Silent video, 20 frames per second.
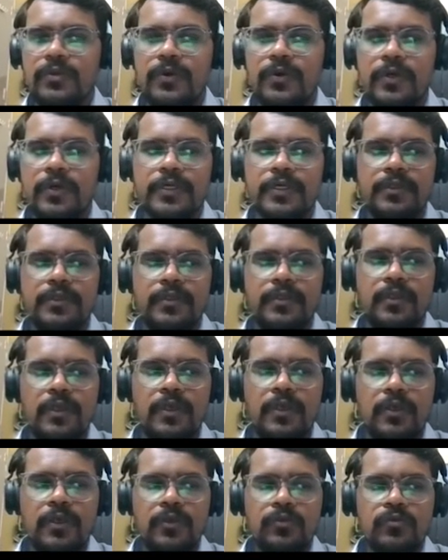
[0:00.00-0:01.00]
Okay,
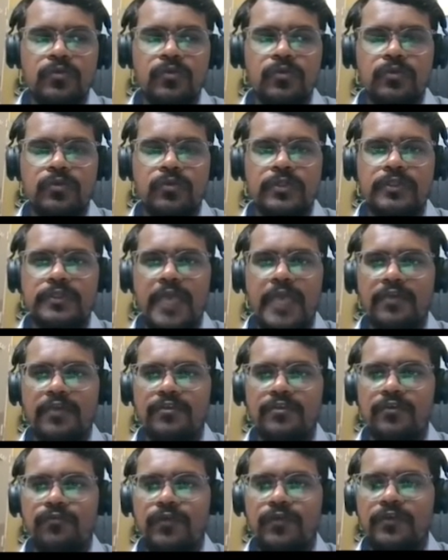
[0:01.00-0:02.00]
so this
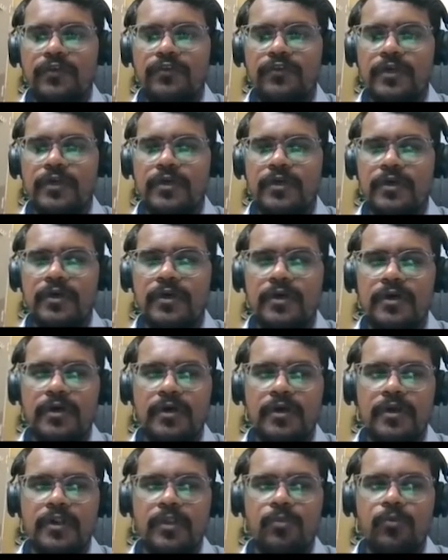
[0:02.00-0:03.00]
as of aging
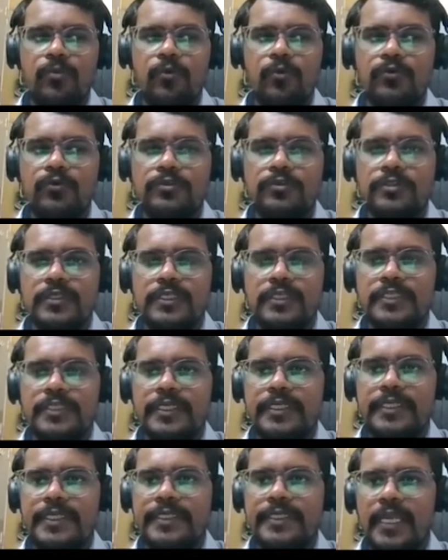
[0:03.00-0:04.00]
reports is a
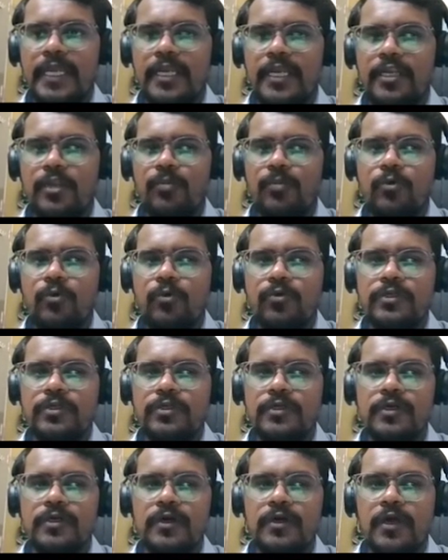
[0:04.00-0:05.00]
detailed report
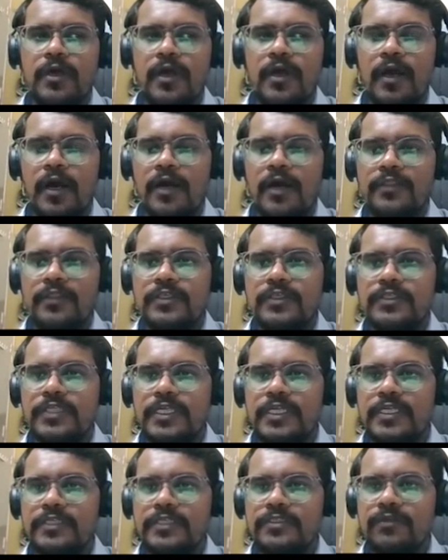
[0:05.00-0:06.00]
on the
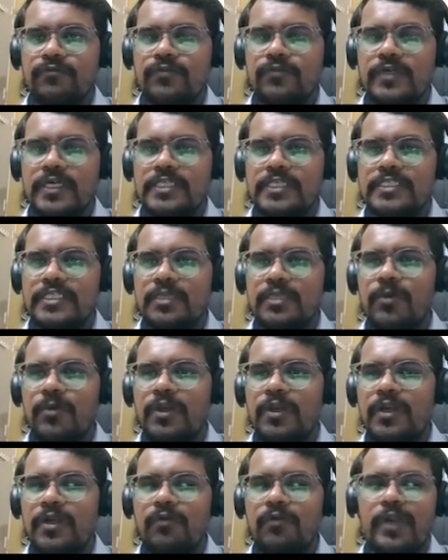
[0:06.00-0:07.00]
status of
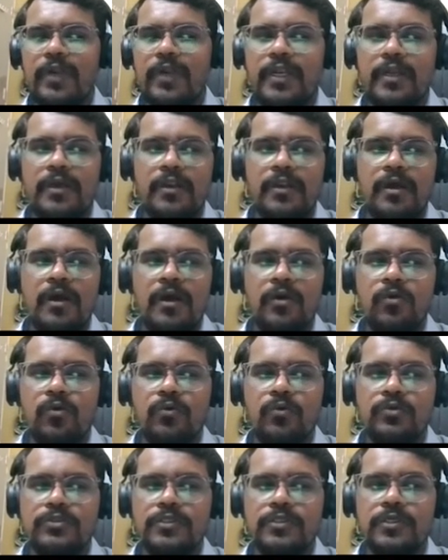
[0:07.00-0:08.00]
customer and vendor
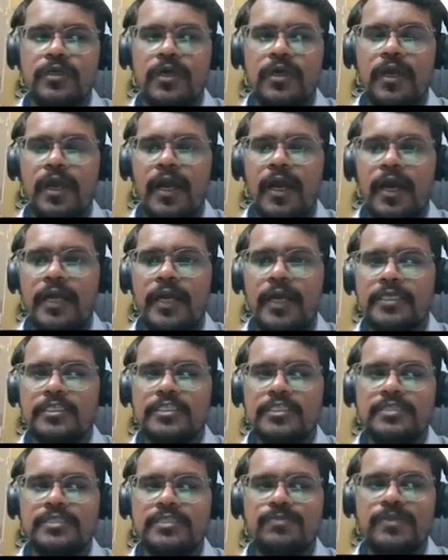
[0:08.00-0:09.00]
accounts at
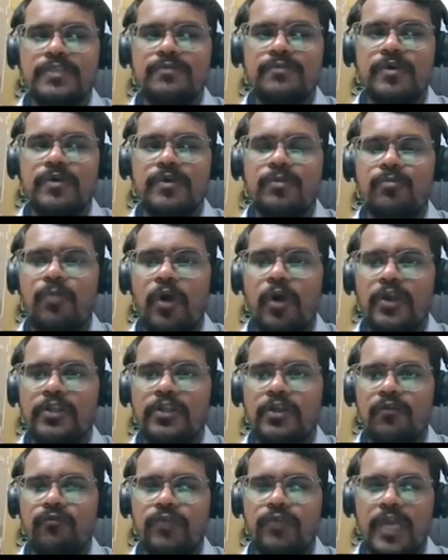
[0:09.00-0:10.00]
a specific point
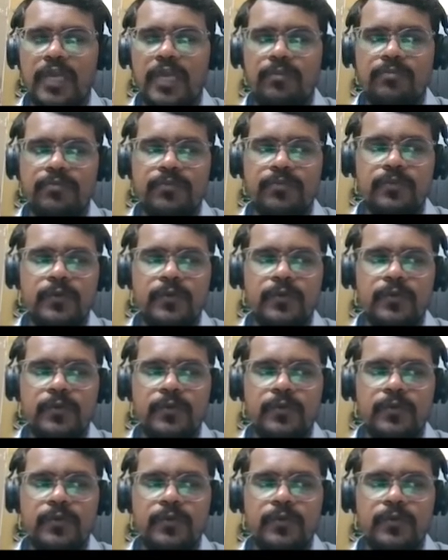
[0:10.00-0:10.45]
of time.